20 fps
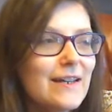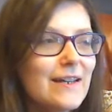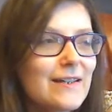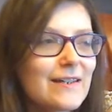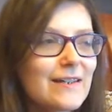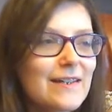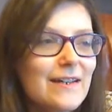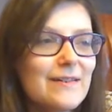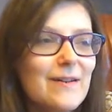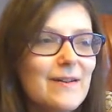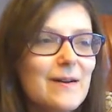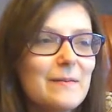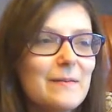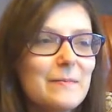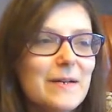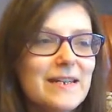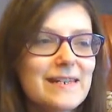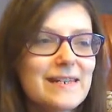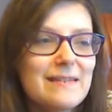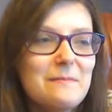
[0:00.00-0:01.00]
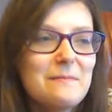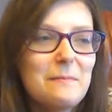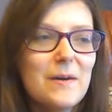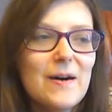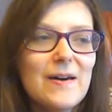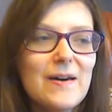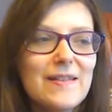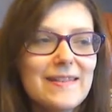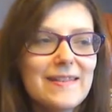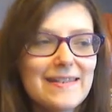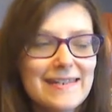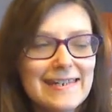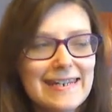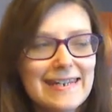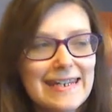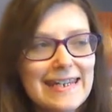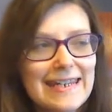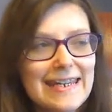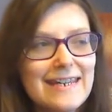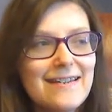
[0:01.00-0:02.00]
because I'd got past the Martha
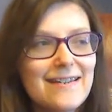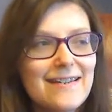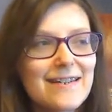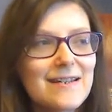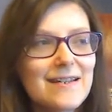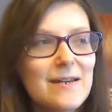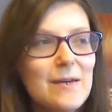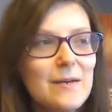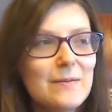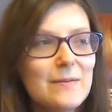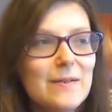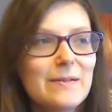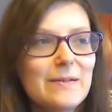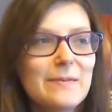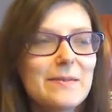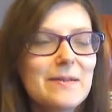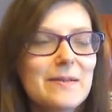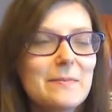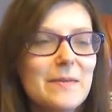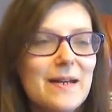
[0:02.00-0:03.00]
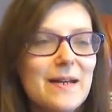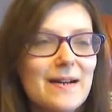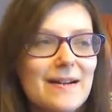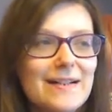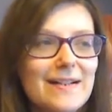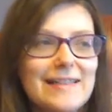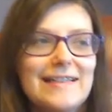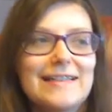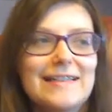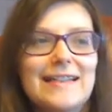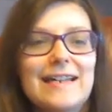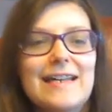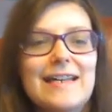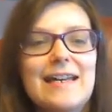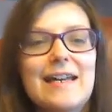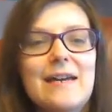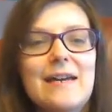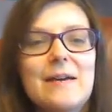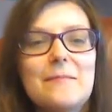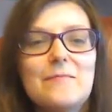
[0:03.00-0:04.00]
stage, which was a bit harder,
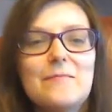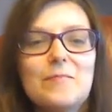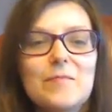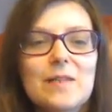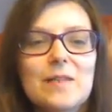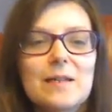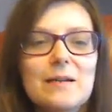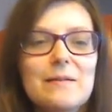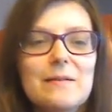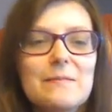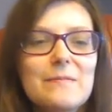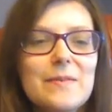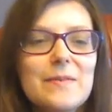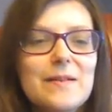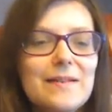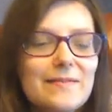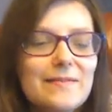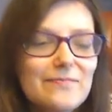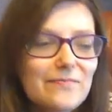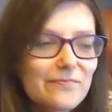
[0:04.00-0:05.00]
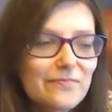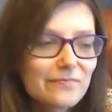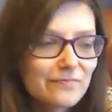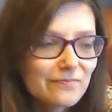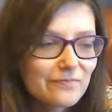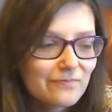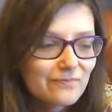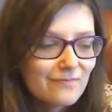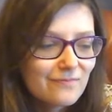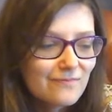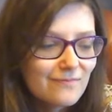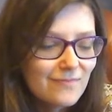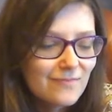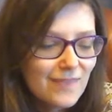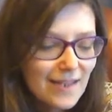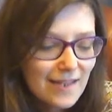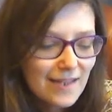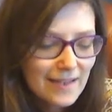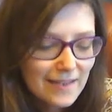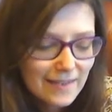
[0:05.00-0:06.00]
but
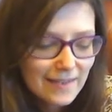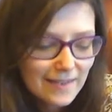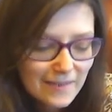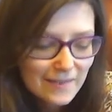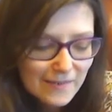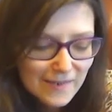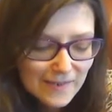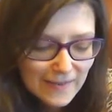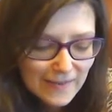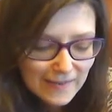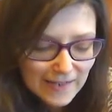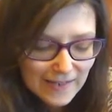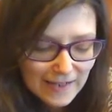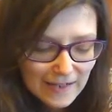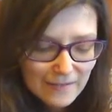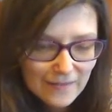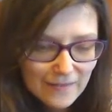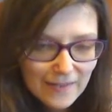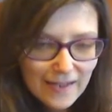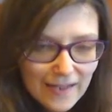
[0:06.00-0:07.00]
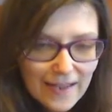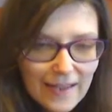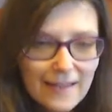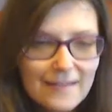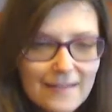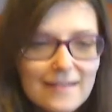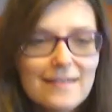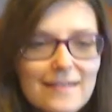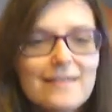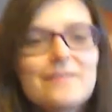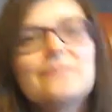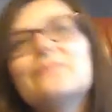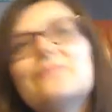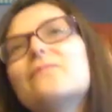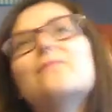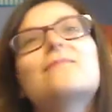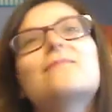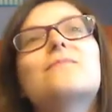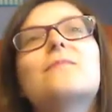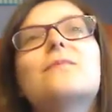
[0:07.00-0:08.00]
I was okay with it, and
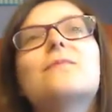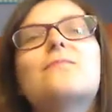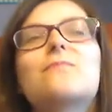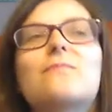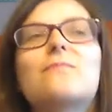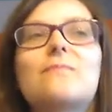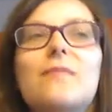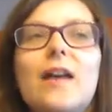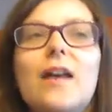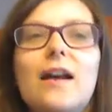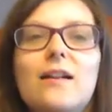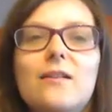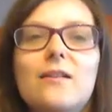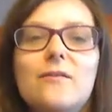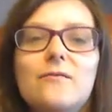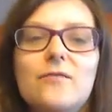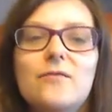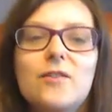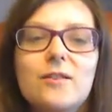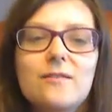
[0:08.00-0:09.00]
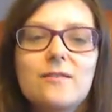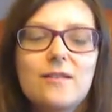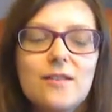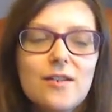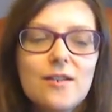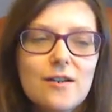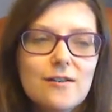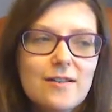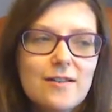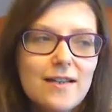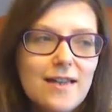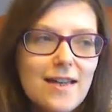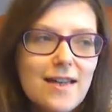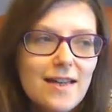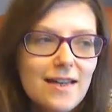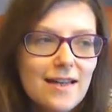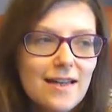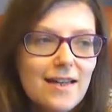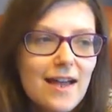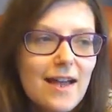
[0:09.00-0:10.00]
I loved Donna
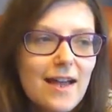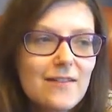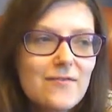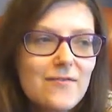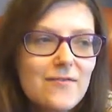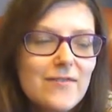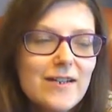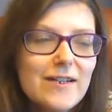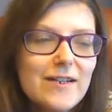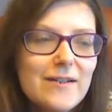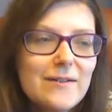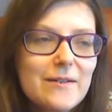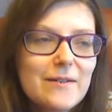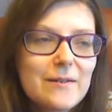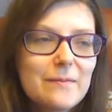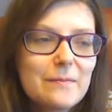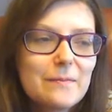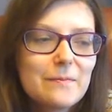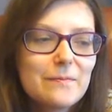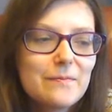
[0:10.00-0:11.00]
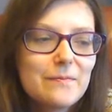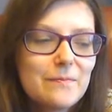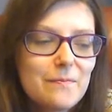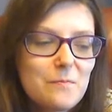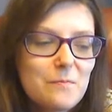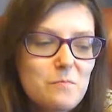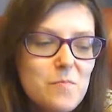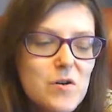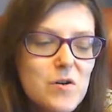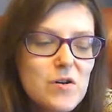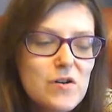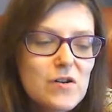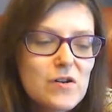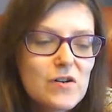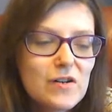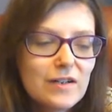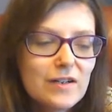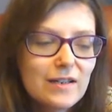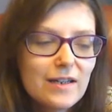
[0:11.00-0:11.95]
and Rose more,